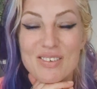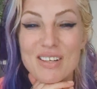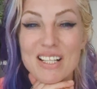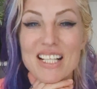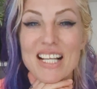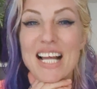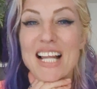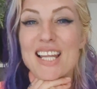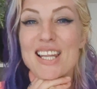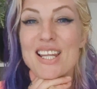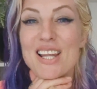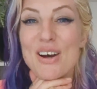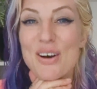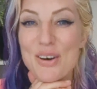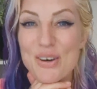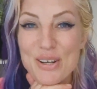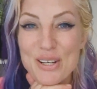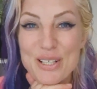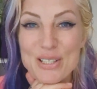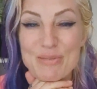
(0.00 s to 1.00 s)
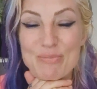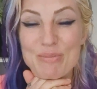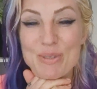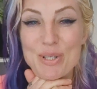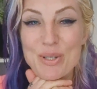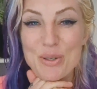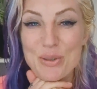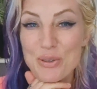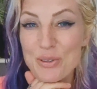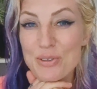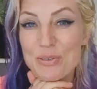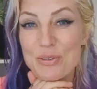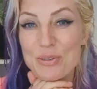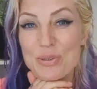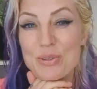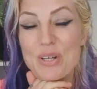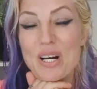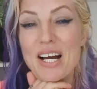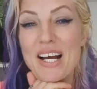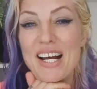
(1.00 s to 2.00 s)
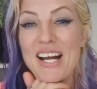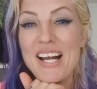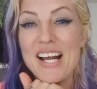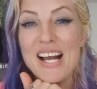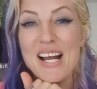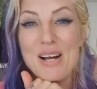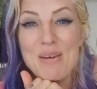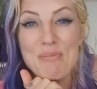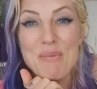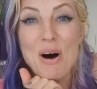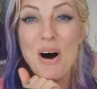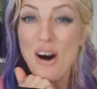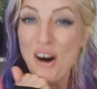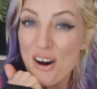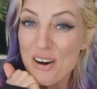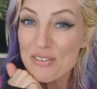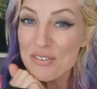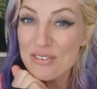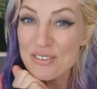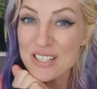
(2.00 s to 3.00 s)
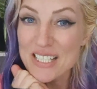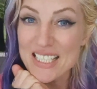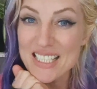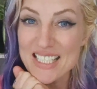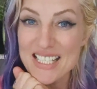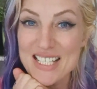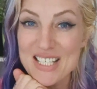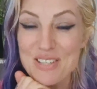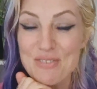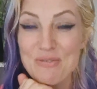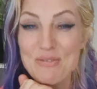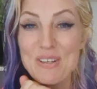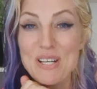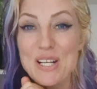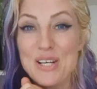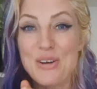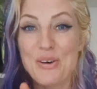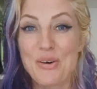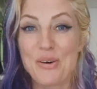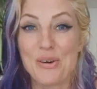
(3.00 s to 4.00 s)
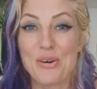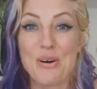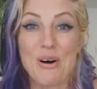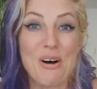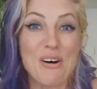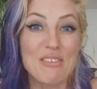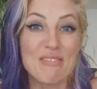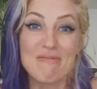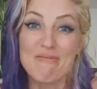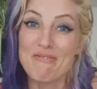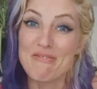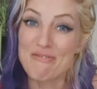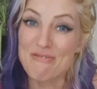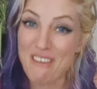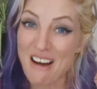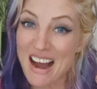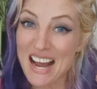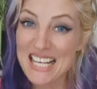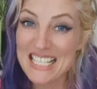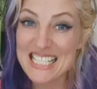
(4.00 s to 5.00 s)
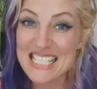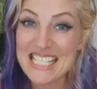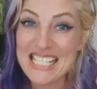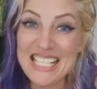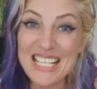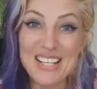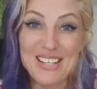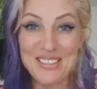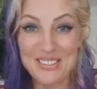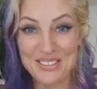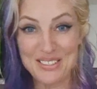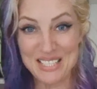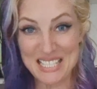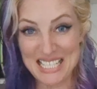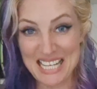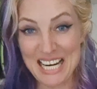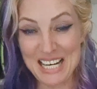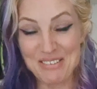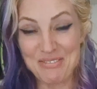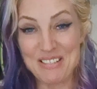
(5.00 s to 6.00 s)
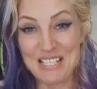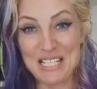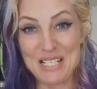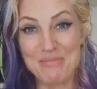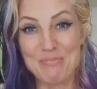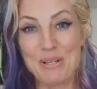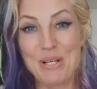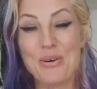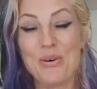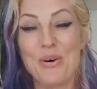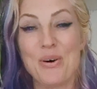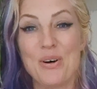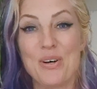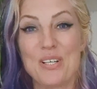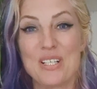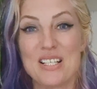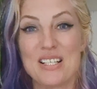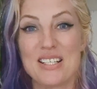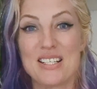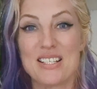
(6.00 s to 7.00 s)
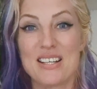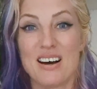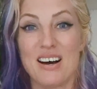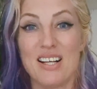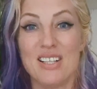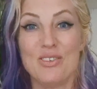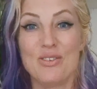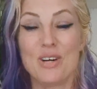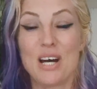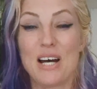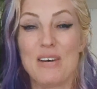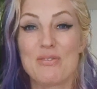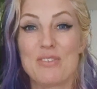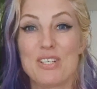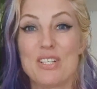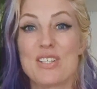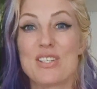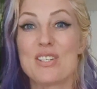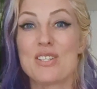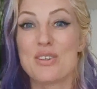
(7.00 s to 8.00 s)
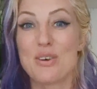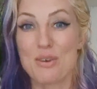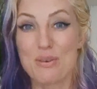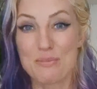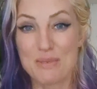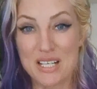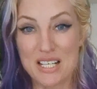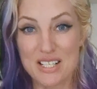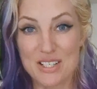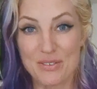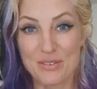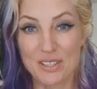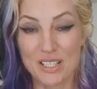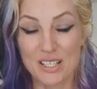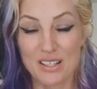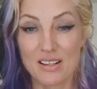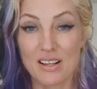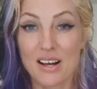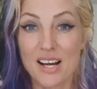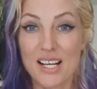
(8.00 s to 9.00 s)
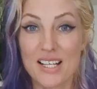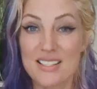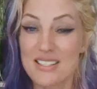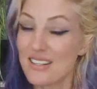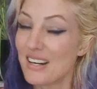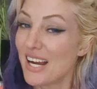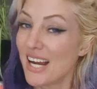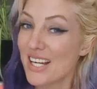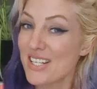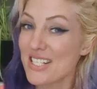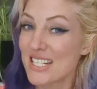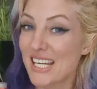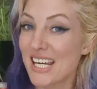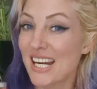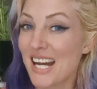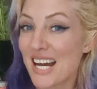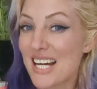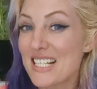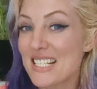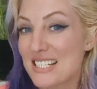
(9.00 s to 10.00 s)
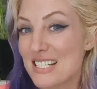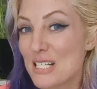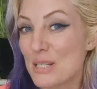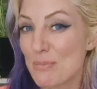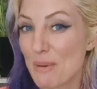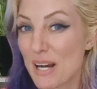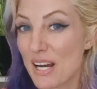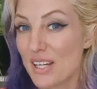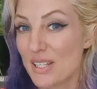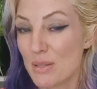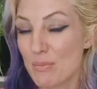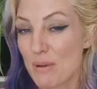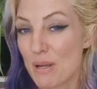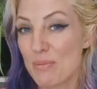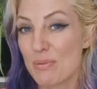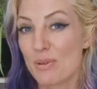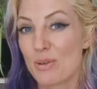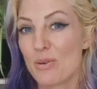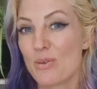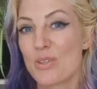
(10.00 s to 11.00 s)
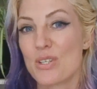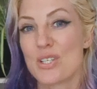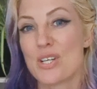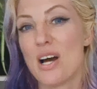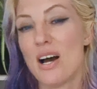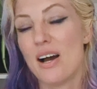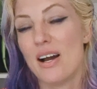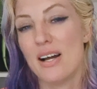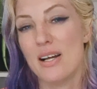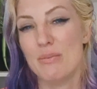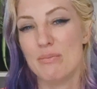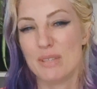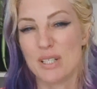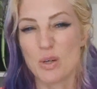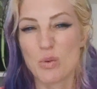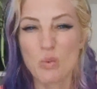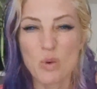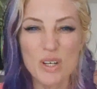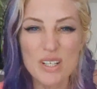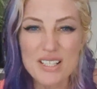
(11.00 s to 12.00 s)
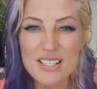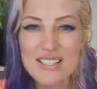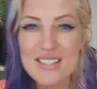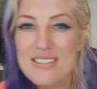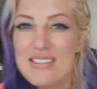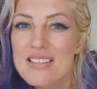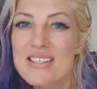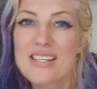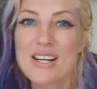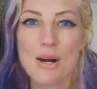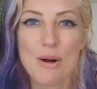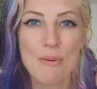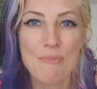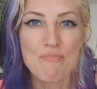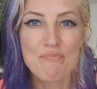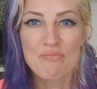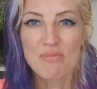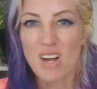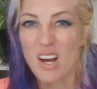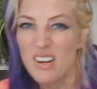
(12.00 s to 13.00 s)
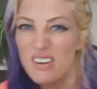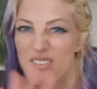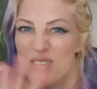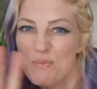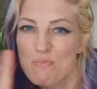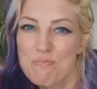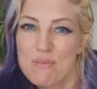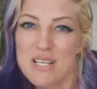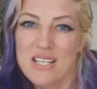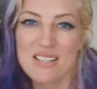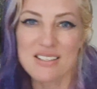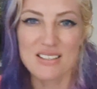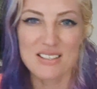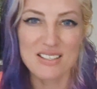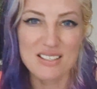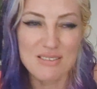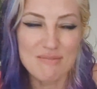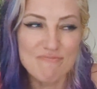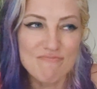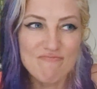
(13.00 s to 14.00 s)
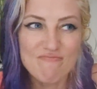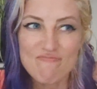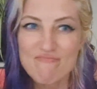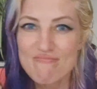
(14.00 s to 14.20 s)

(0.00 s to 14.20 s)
Well, hello, beautiful. I am offering this video on finding your safety because I look after so many different clients and I actually get asked this by other people all the time. Like, what is kind of the biggest,